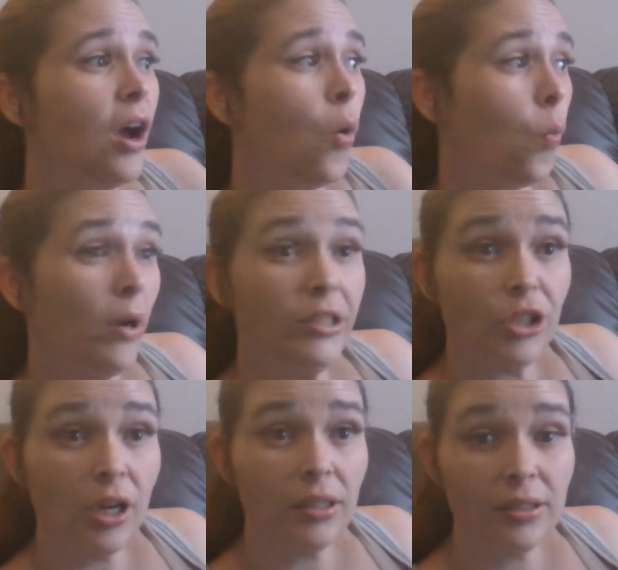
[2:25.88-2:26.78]
White
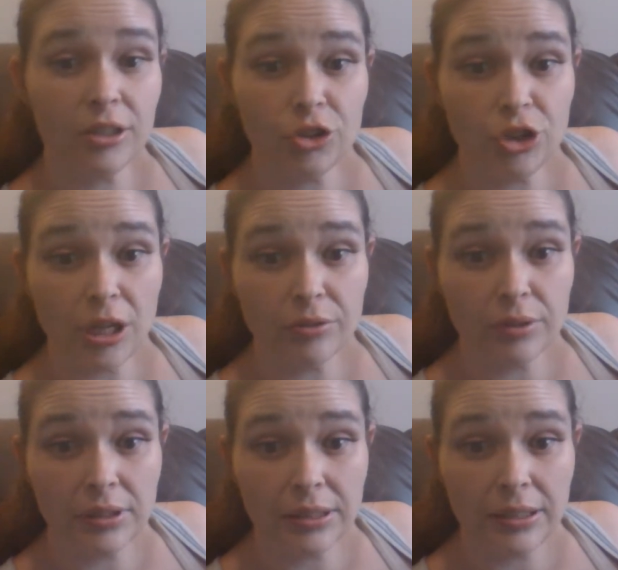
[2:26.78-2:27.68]
chocolate is
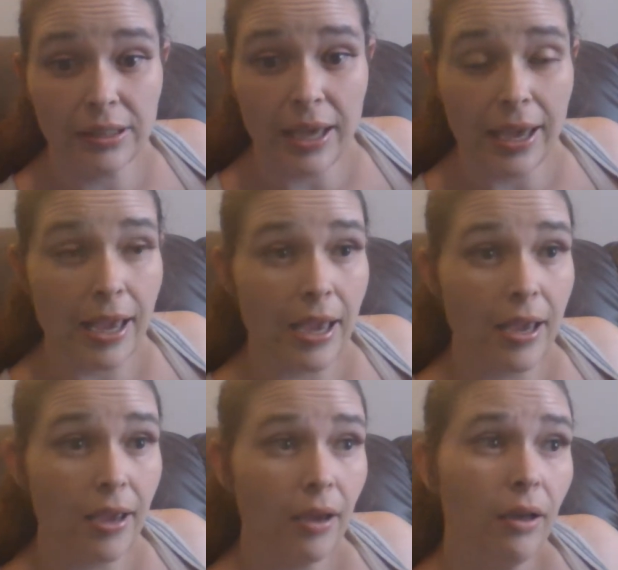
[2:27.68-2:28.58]

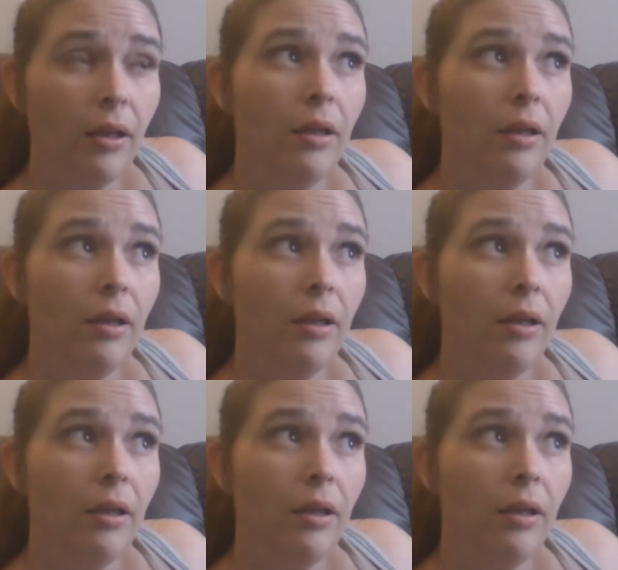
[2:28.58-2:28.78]
generally